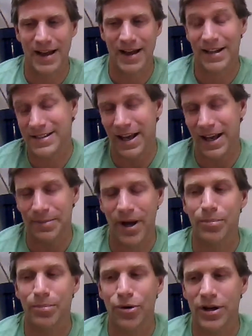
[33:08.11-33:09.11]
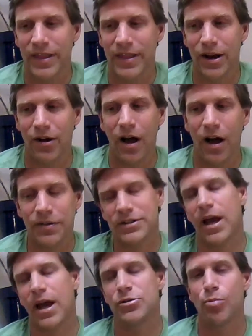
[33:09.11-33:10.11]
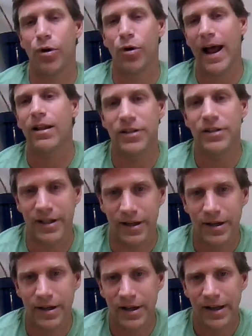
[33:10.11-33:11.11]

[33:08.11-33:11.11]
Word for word: as I say in my book, that oftentimes morality